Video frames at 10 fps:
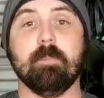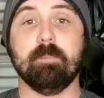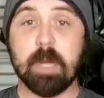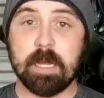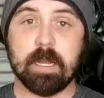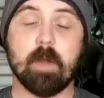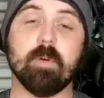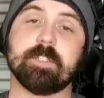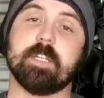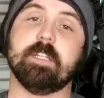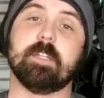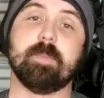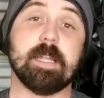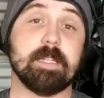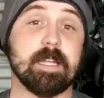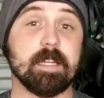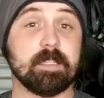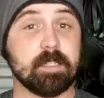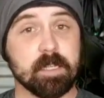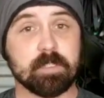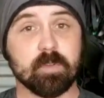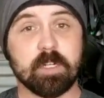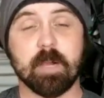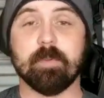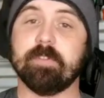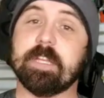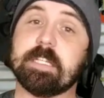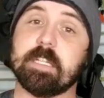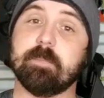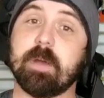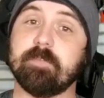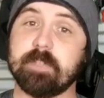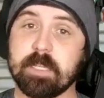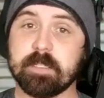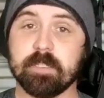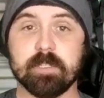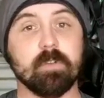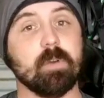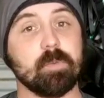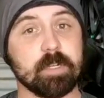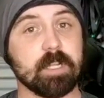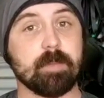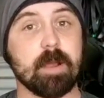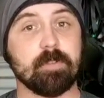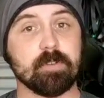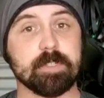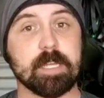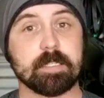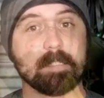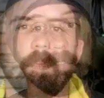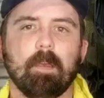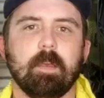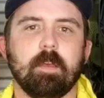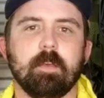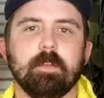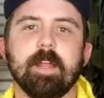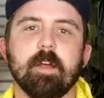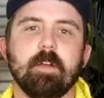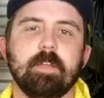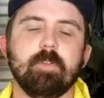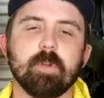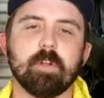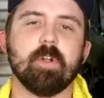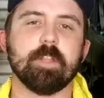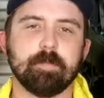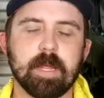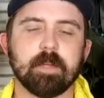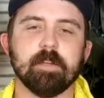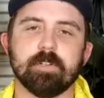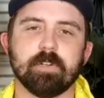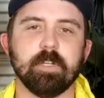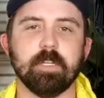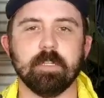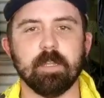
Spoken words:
But I will say that the bandana does do a couple of things that a buff doesn't do, and we're going to talk about those next. Now, if you were to go into the backcountry